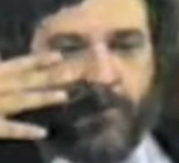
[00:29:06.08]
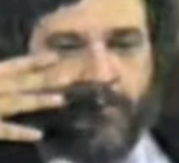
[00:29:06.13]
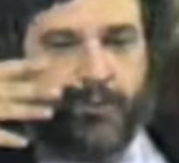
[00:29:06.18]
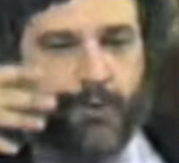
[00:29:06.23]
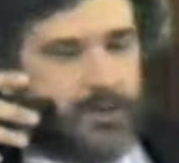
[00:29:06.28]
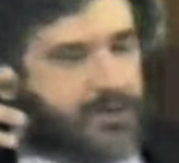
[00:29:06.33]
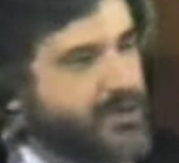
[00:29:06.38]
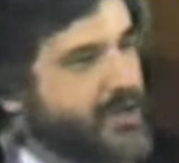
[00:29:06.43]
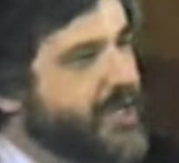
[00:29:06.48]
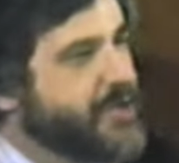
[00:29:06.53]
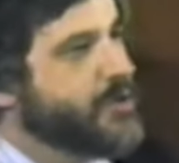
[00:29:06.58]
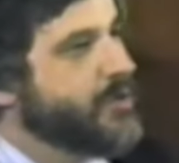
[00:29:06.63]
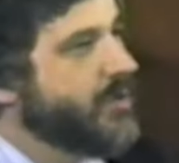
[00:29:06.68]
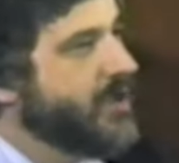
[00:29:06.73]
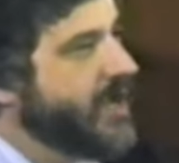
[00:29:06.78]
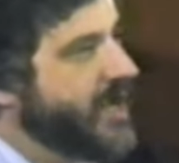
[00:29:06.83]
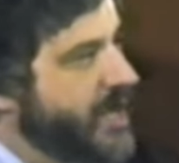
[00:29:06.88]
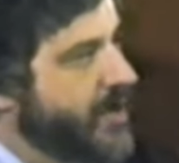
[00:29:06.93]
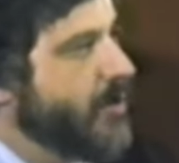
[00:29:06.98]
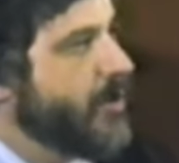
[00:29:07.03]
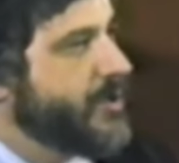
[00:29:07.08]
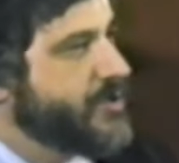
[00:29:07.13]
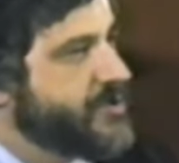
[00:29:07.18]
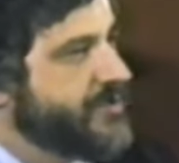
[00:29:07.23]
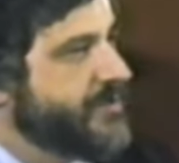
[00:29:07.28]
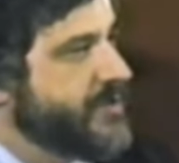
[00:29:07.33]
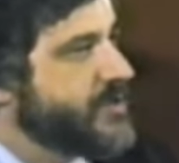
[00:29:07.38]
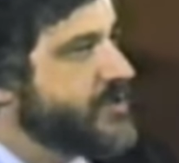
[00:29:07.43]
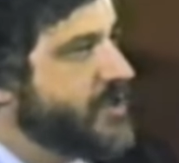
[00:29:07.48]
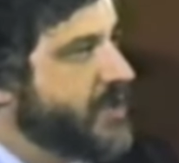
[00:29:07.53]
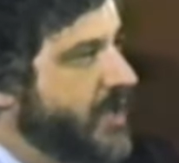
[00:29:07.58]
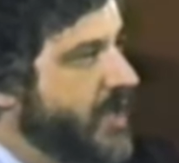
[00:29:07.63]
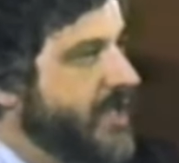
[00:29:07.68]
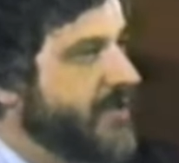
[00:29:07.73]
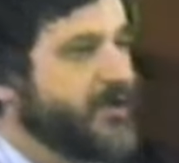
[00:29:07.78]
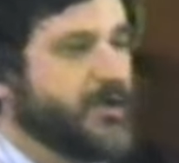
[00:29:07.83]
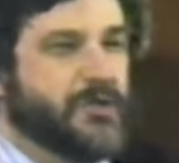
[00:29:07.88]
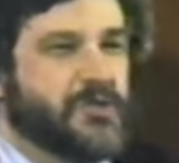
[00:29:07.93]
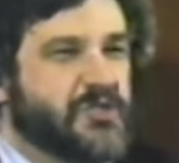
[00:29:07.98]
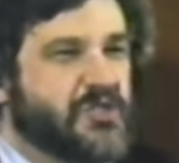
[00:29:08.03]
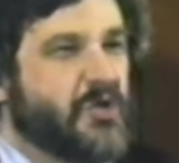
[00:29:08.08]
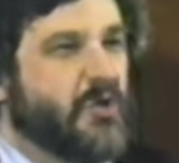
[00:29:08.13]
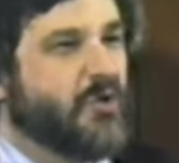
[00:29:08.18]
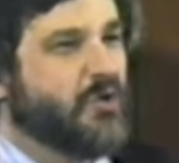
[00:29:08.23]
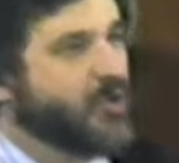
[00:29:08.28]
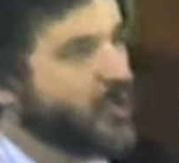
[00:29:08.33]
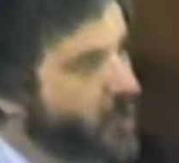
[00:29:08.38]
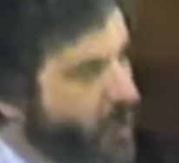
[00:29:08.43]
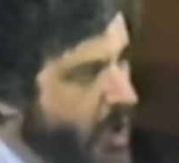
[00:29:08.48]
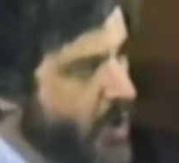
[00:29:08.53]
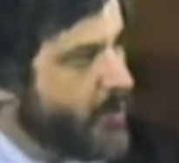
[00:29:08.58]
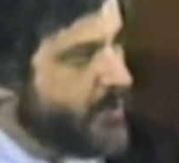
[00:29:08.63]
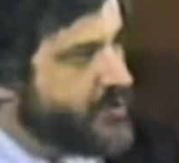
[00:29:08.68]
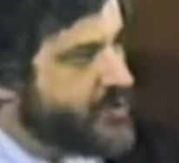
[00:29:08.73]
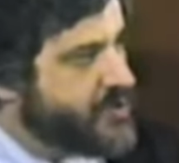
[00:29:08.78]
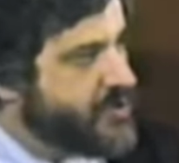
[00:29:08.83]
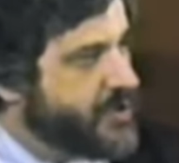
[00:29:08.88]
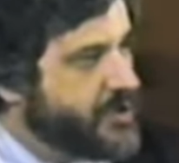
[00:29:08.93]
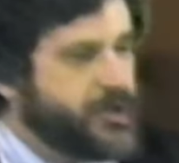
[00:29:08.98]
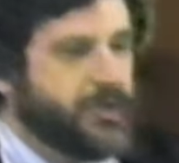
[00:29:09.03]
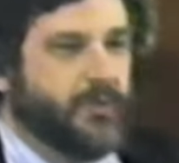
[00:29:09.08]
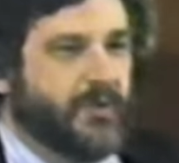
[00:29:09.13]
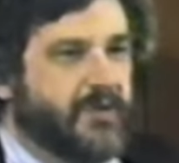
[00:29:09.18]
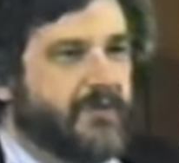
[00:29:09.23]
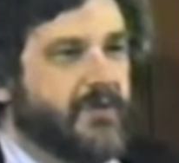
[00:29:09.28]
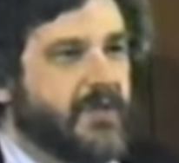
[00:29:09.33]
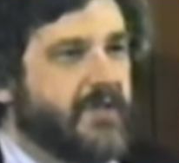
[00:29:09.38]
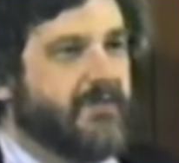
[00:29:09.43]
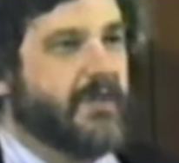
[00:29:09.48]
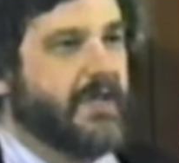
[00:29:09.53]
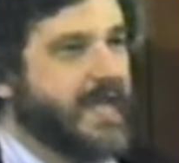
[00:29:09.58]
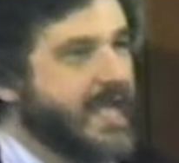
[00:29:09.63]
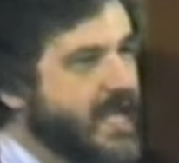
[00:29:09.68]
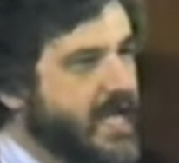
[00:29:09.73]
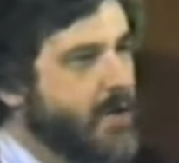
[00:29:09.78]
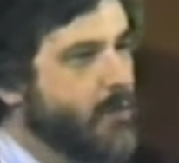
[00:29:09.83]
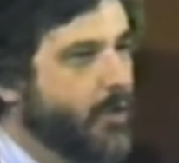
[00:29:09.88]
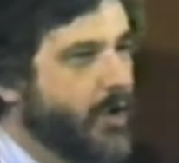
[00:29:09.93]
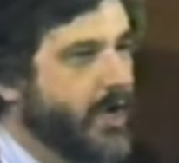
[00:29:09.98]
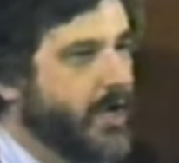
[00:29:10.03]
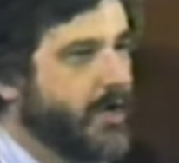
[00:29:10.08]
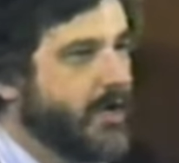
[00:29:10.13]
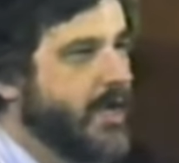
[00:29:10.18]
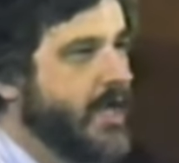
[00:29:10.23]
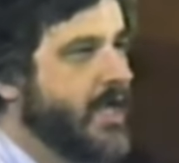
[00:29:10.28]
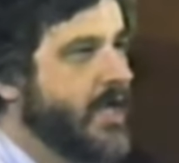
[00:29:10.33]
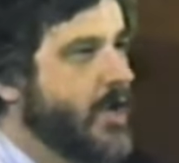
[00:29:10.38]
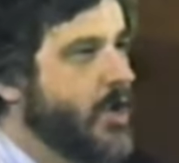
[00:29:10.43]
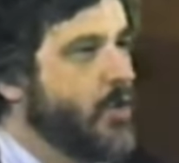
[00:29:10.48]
procedural errors of this kind that are so gross that you would think that anyone